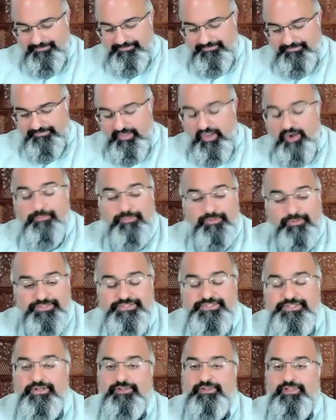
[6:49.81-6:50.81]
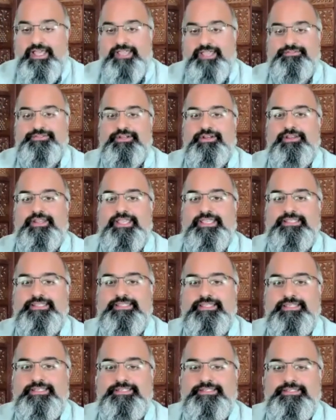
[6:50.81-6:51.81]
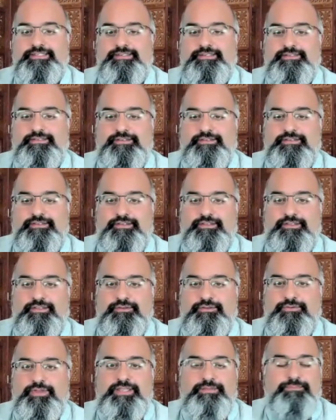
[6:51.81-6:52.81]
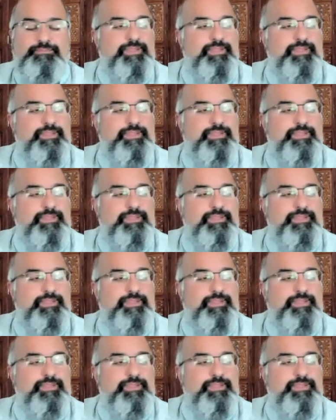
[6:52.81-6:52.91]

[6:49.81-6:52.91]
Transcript: Our personal lives are like this, right?